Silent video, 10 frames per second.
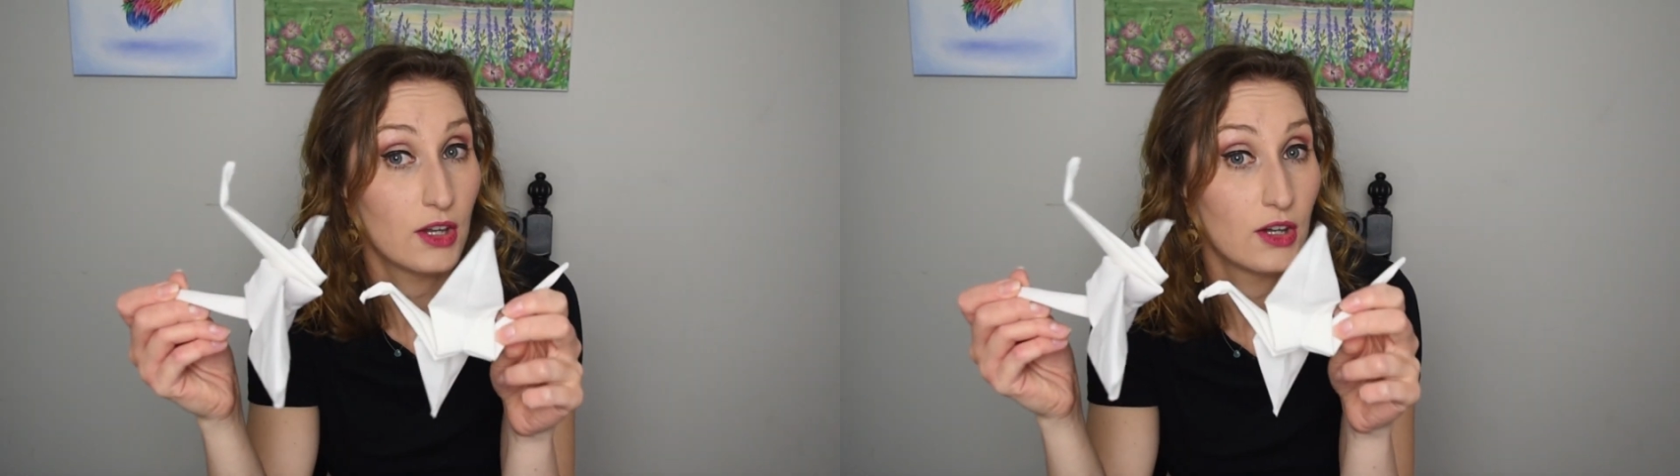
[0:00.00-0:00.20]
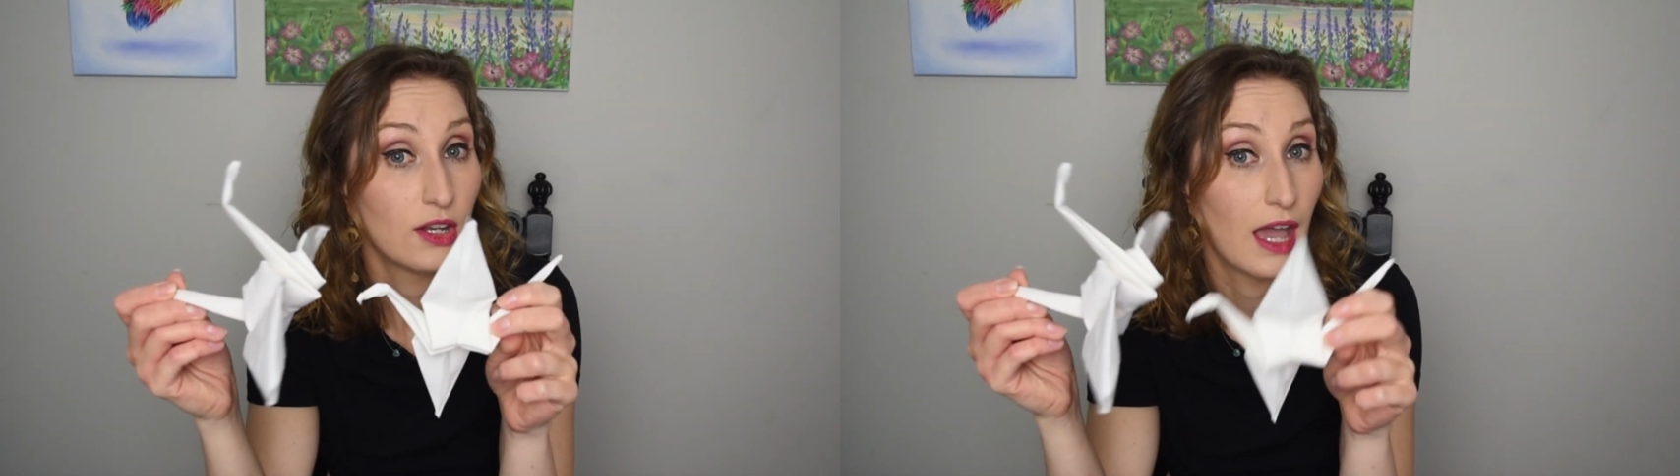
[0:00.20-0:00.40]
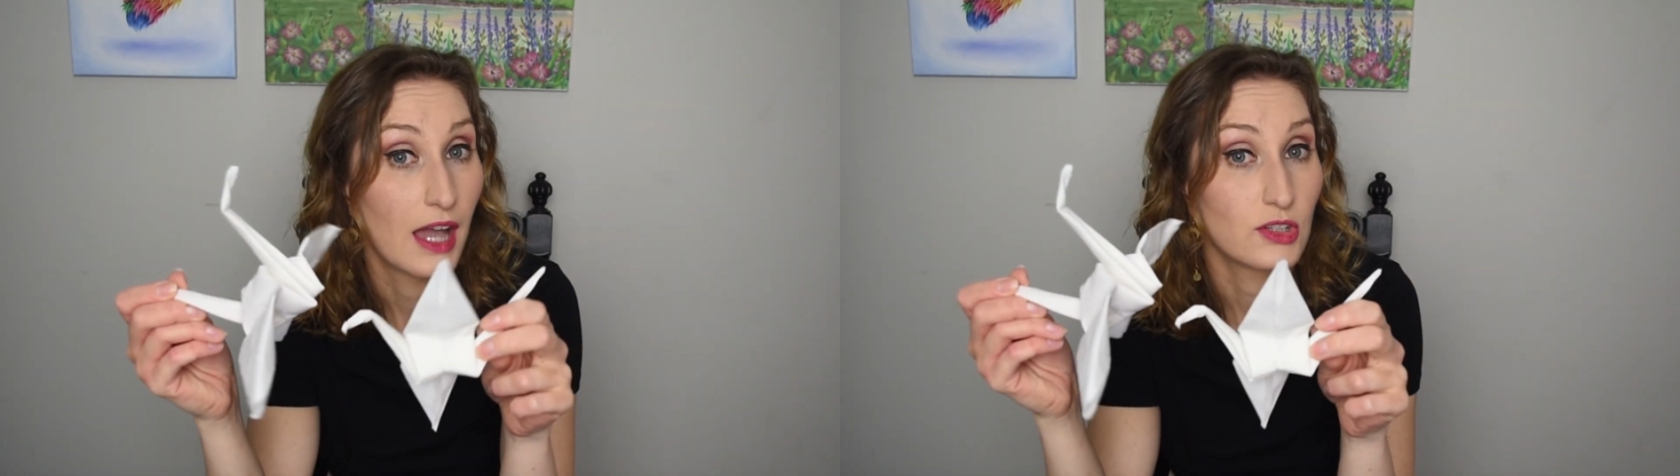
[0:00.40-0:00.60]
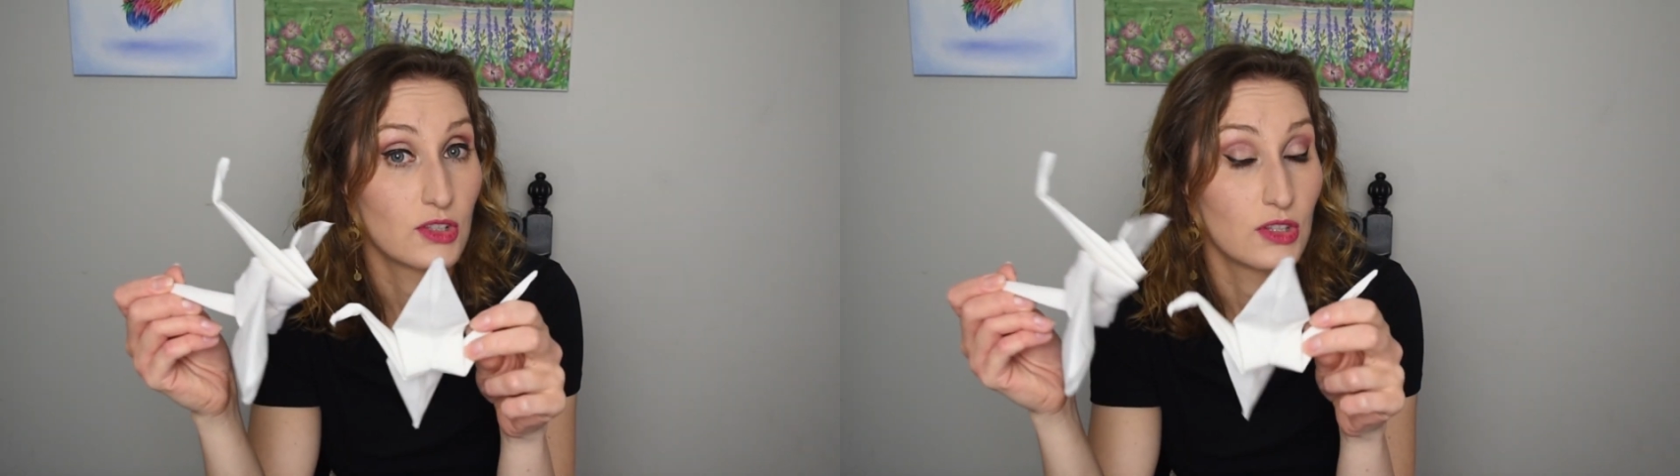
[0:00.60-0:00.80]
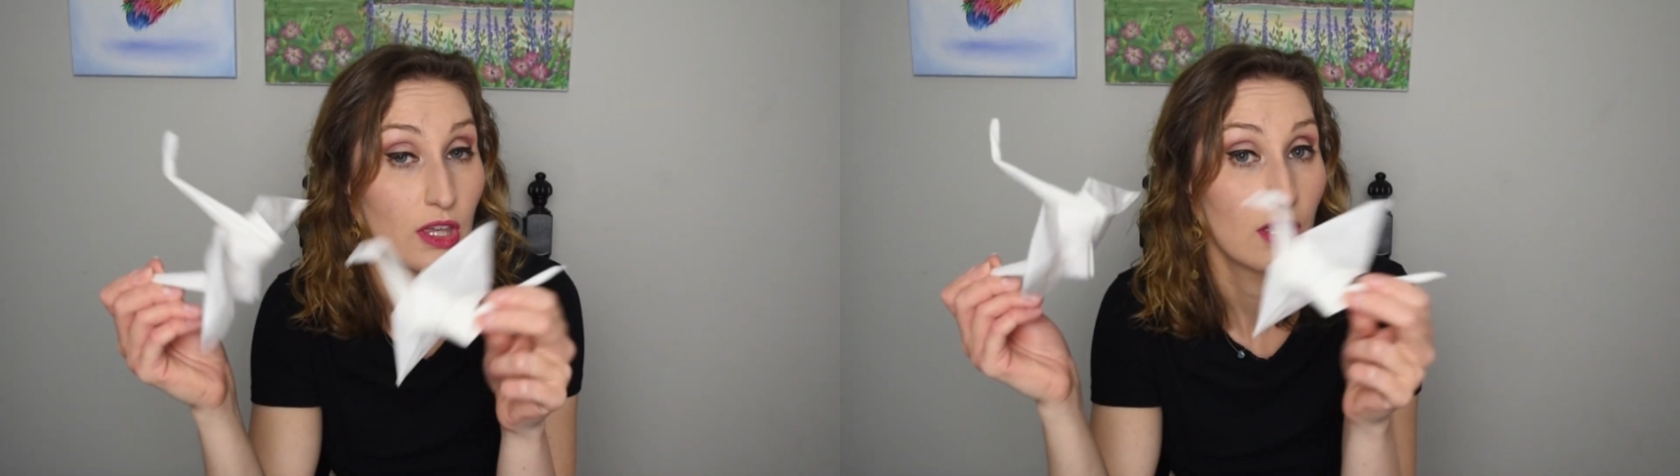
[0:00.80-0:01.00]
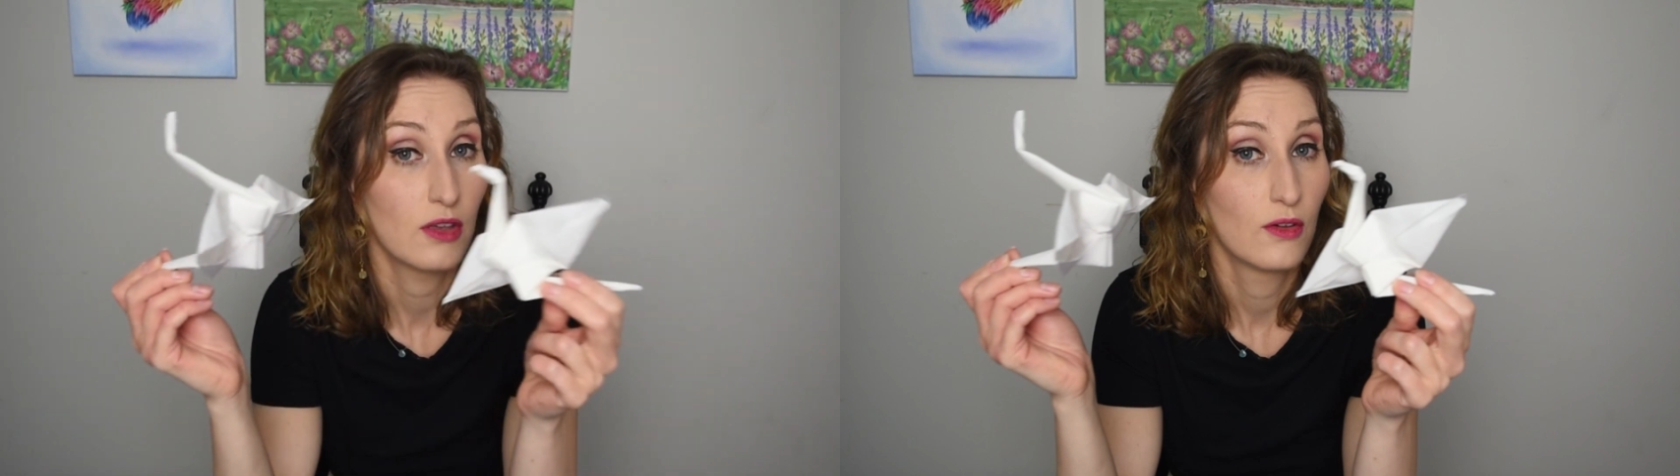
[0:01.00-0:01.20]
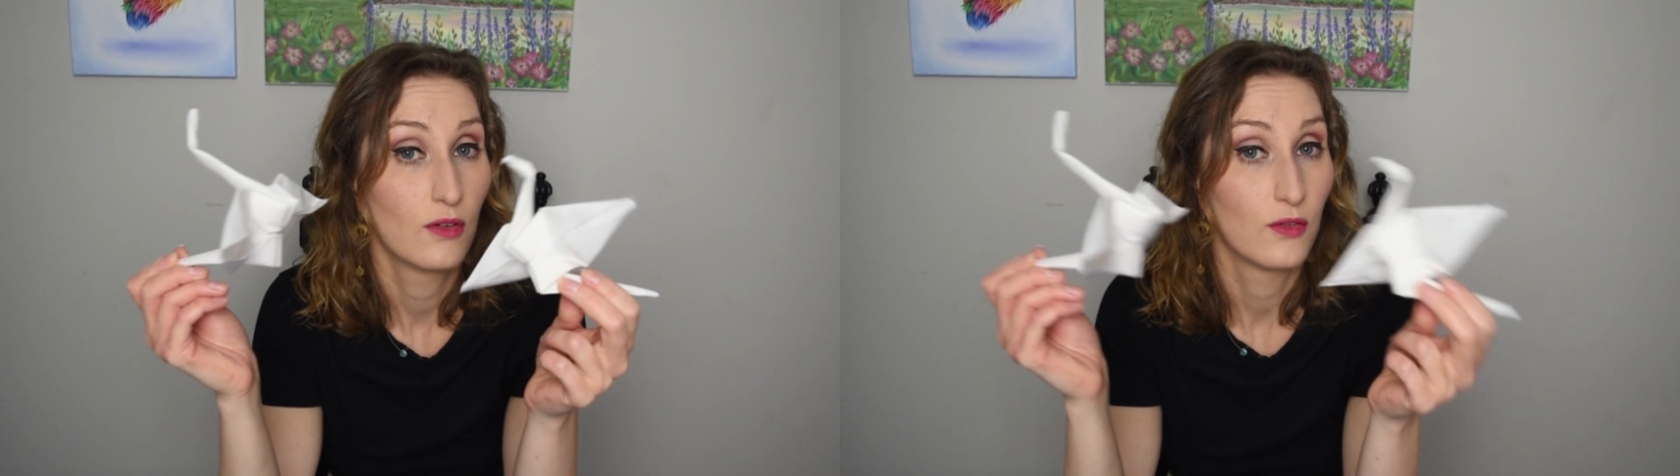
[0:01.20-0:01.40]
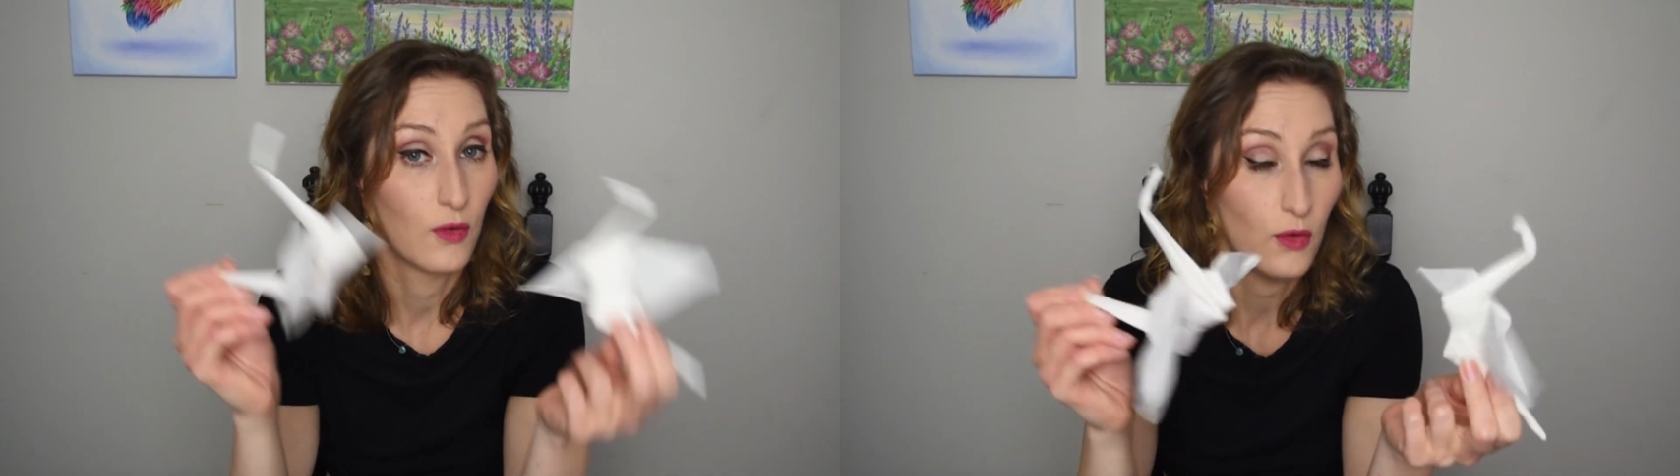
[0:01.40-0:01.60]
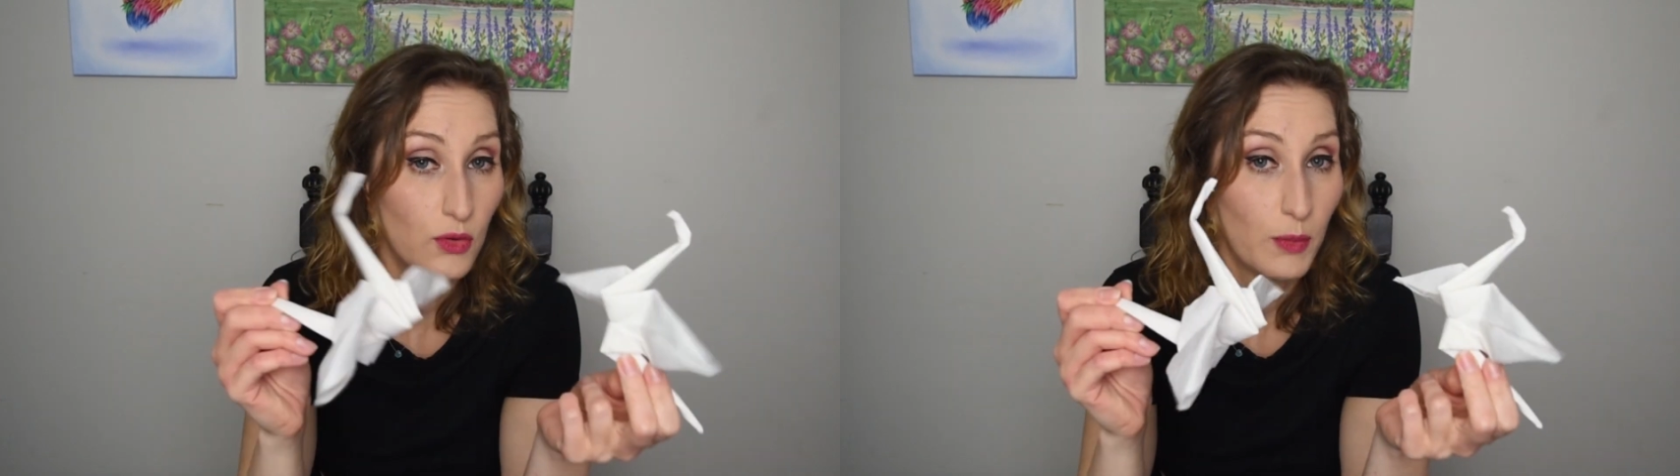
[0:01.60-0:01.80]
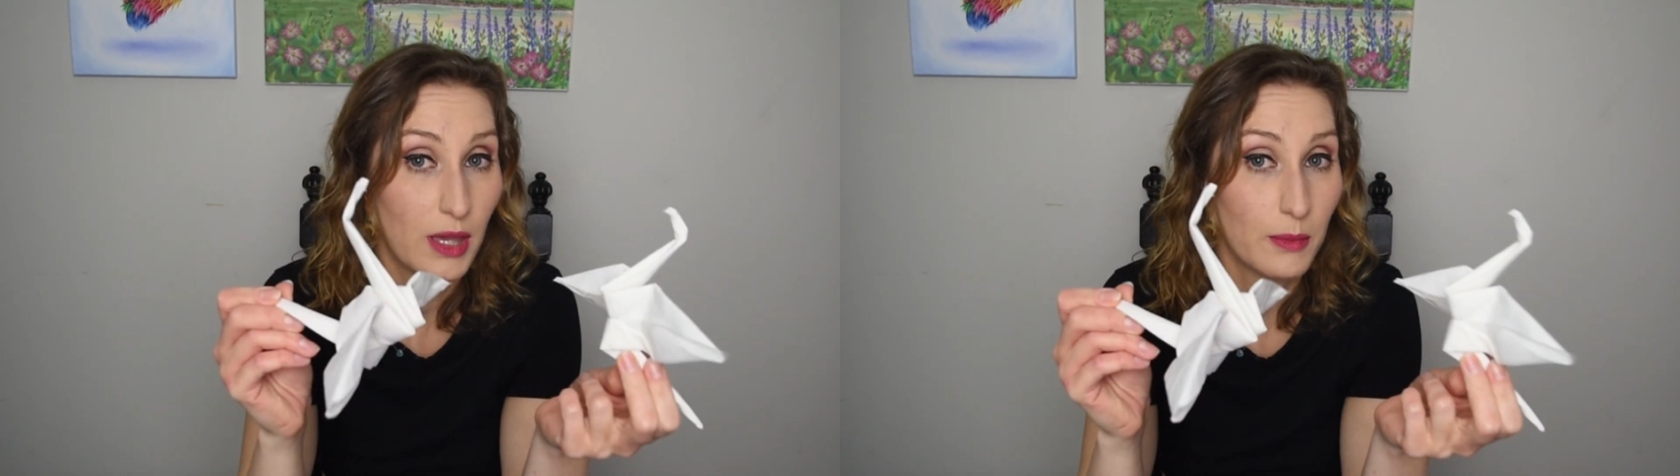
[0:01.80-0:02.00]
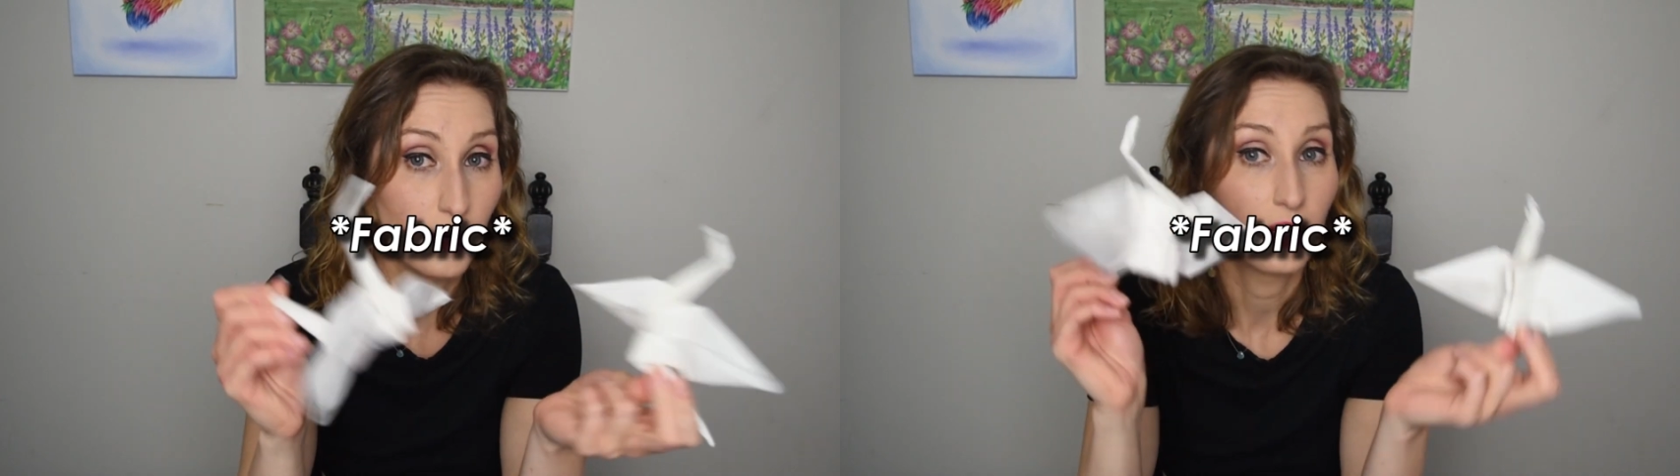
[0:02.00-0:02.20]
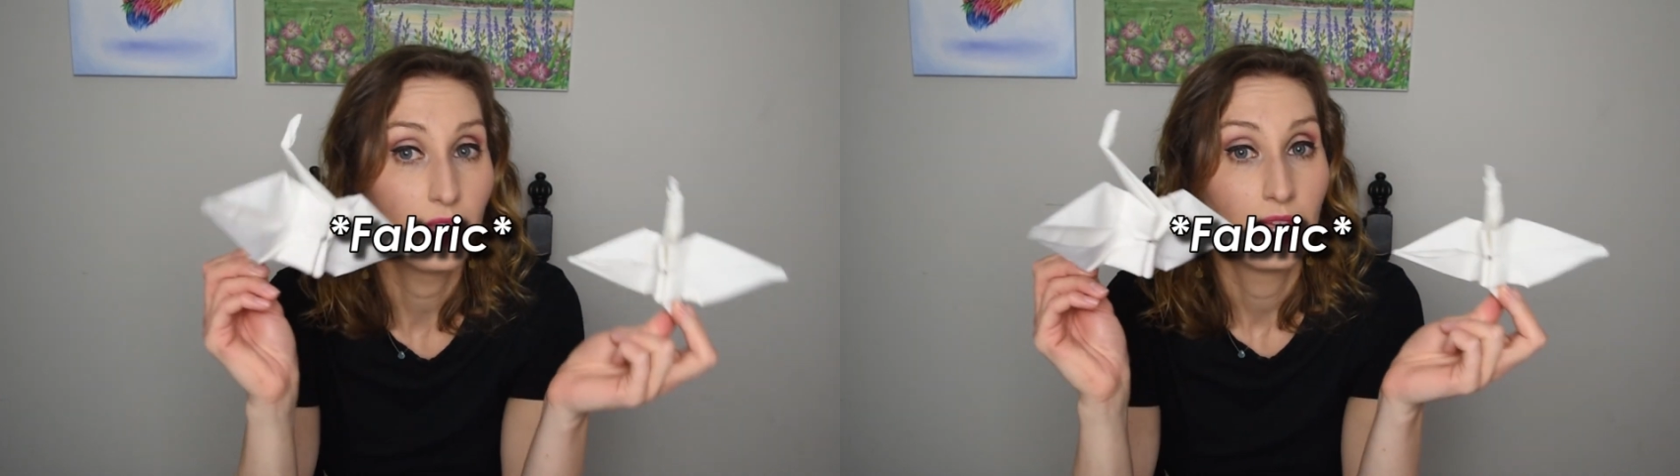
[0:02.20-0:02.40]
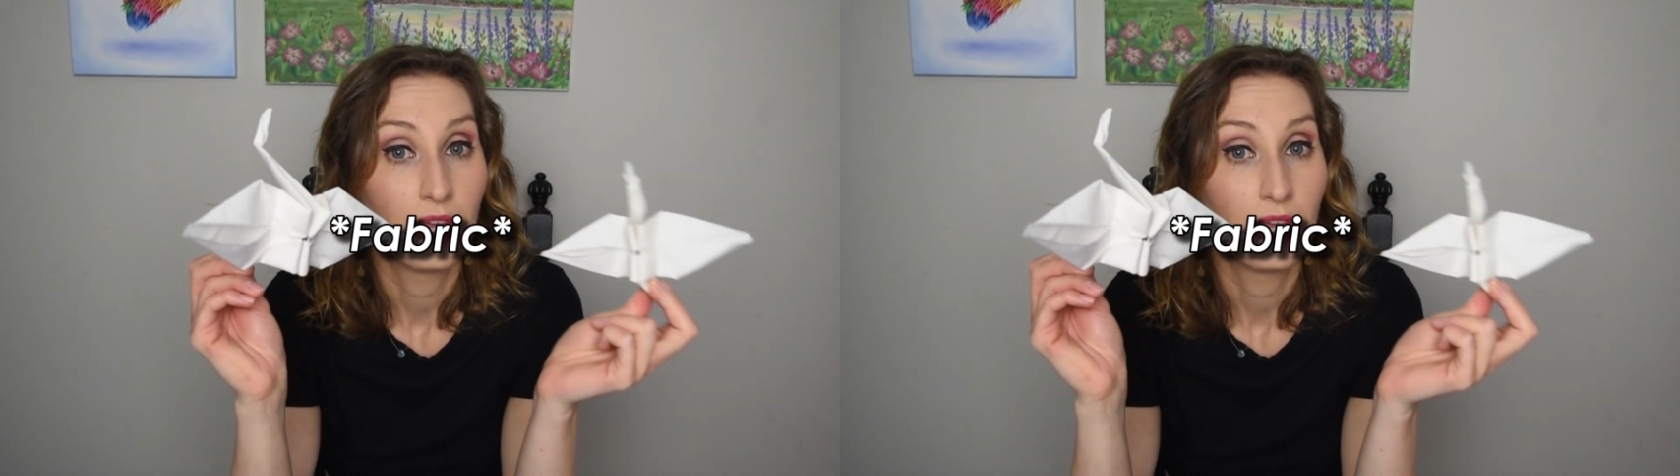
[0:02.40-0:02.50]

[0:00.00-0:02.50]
could actually fold paper